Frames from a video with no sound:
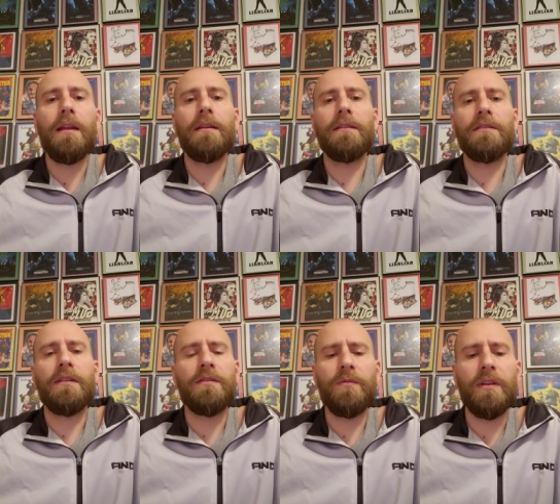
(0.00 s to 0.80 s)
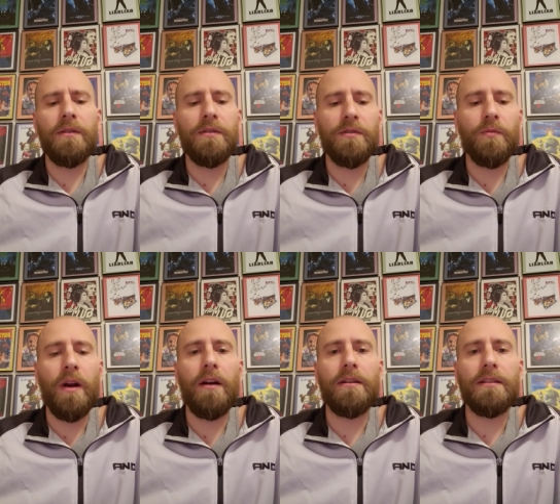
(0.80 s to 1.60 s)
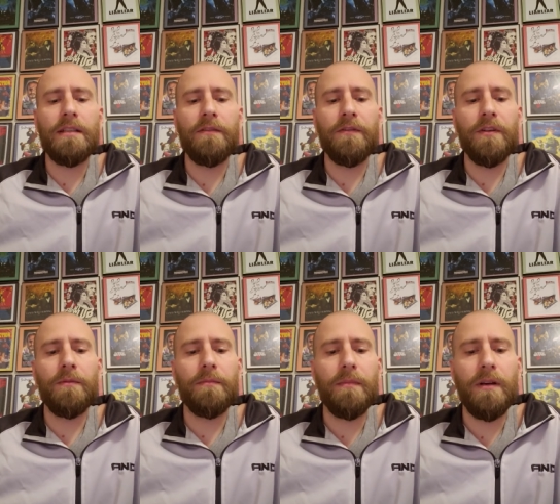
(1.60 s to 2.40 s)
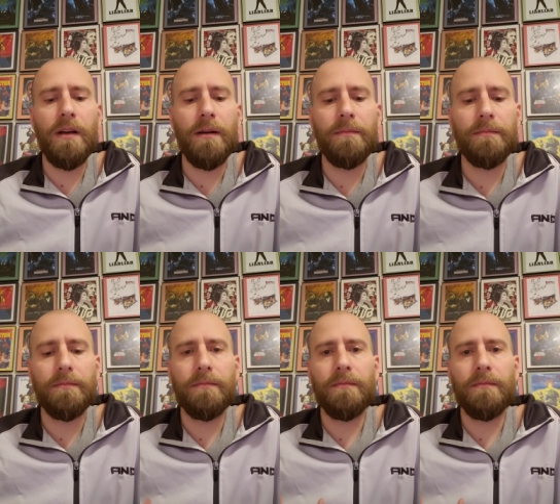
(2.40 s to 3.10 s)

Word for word: and it's it's really just rare to see a film um,